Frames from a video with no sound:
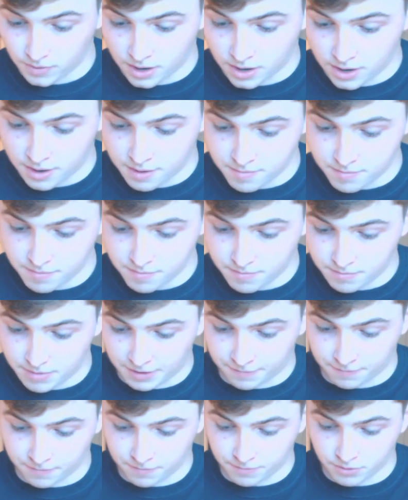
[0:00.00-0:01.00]
um,
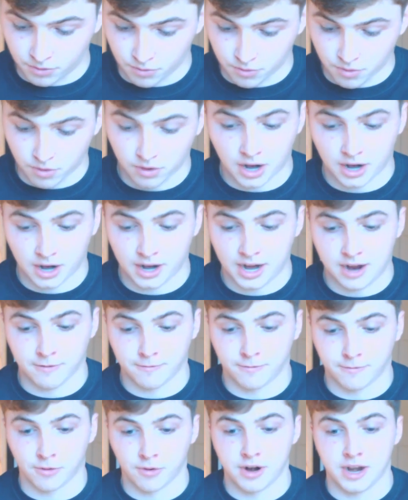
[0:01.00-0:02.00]
if you're not cut
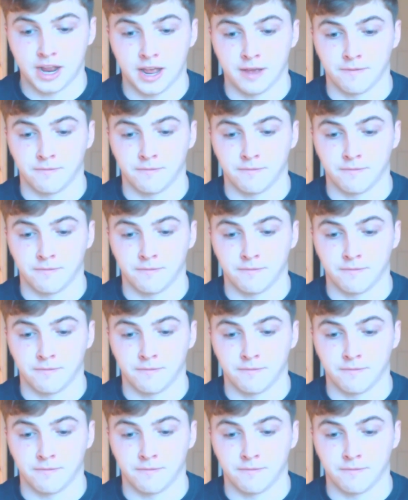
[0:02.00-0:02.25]
out for it,